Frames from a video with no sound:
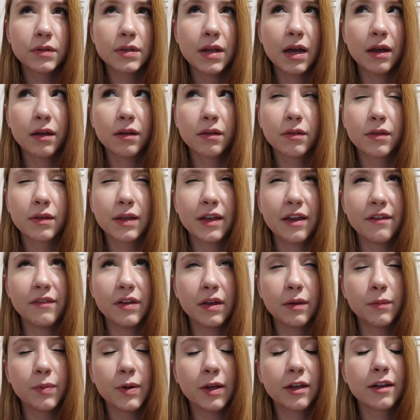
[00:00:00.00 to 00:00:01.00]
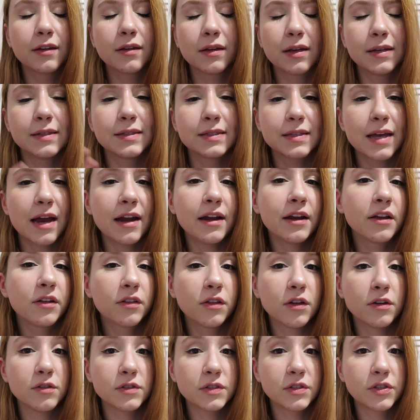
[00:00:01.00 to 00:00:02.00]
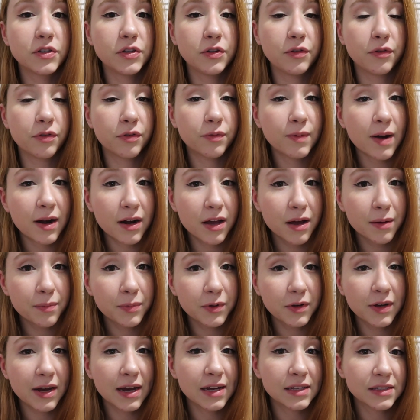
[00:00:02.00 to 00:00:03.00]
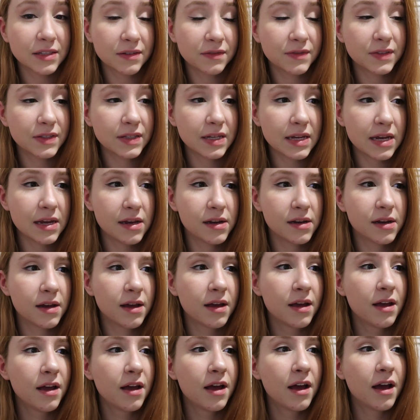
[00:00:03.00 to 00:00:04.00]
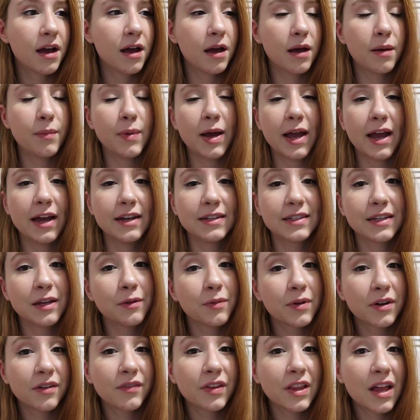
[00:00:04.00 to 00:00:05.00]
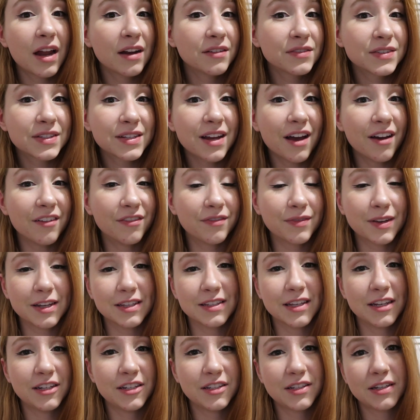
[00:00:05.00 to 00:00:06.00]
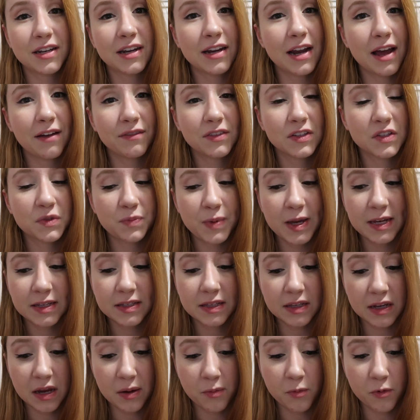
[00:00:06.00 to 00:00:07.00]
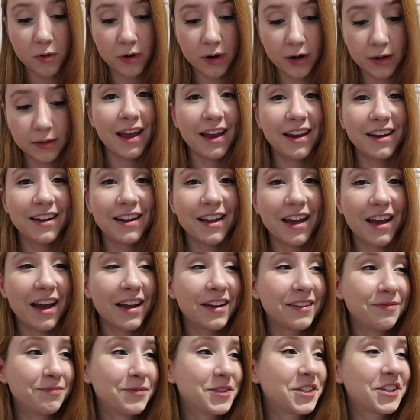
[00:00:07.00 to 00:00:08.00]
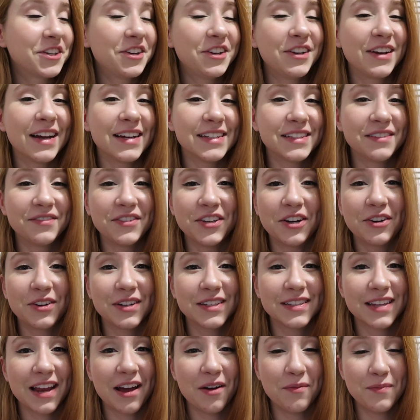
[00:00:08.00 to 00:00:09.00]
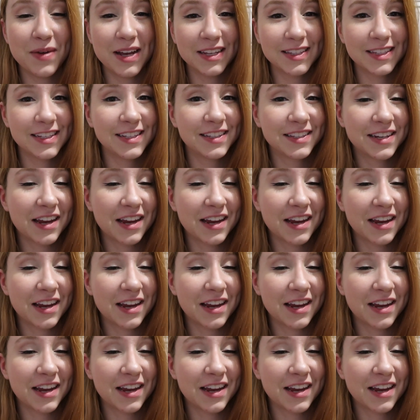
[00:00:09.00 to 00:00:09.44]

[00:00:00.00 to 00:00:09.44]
not giving, but consigning clothes to ThredUp, you guys have seen. Um, I had to get rid of a lot of stuff because I just didn't have the space anymore. And I'm sure you guys have noticed how messy